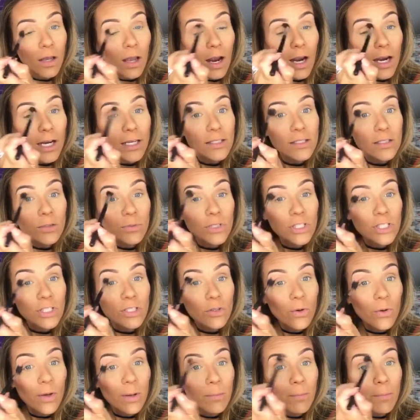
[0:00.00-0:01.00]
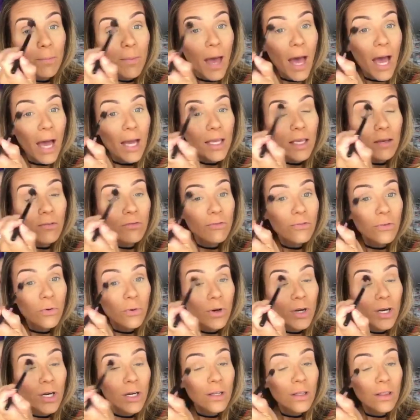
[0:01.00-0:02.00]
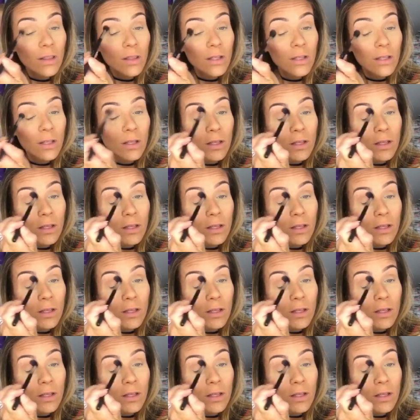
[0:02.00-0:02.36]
All right, so we're just going back and forth